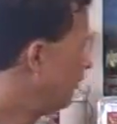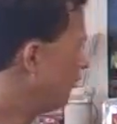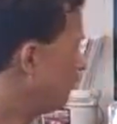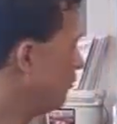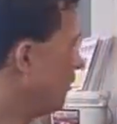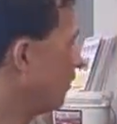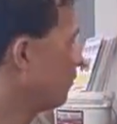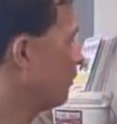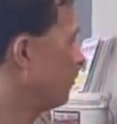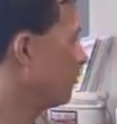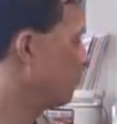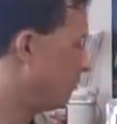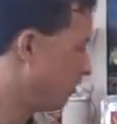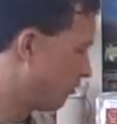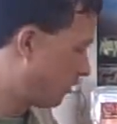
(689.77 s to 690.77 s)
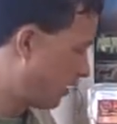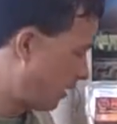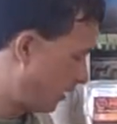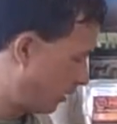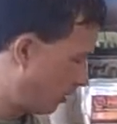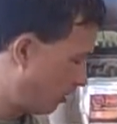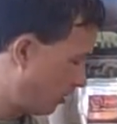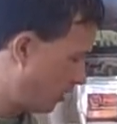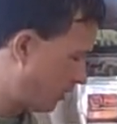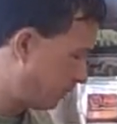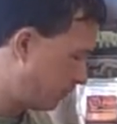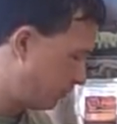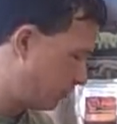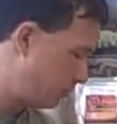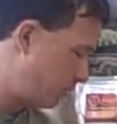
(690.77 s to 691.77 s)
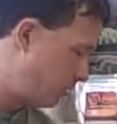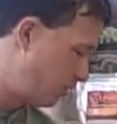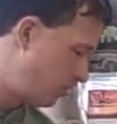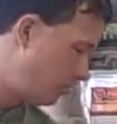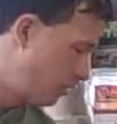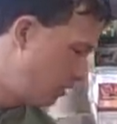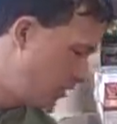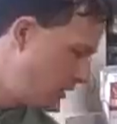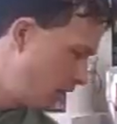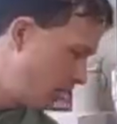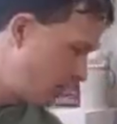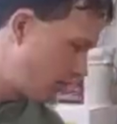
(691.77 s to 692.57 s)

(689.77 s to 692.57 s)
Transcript: In addition, they also have some other kind of clips and some other